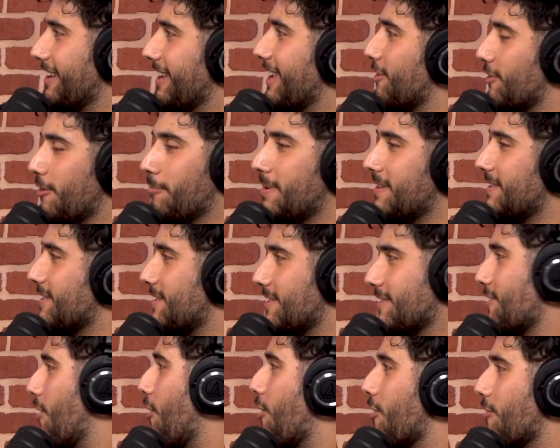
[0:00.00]
Your business
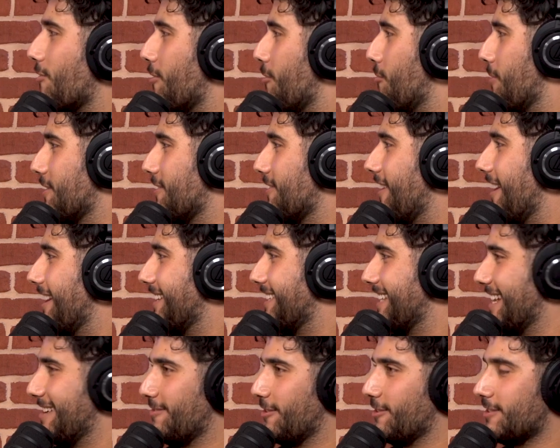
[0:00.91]
is over when you're
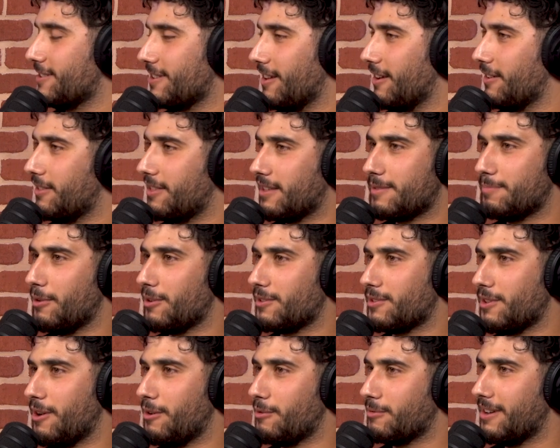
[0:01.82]
19, bro. He's like, this
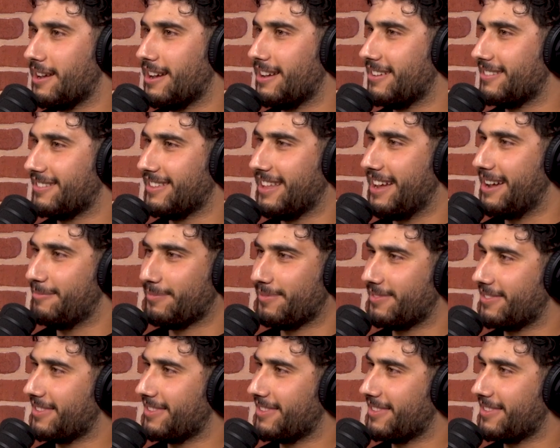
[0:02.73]
bloke's old now. Nah.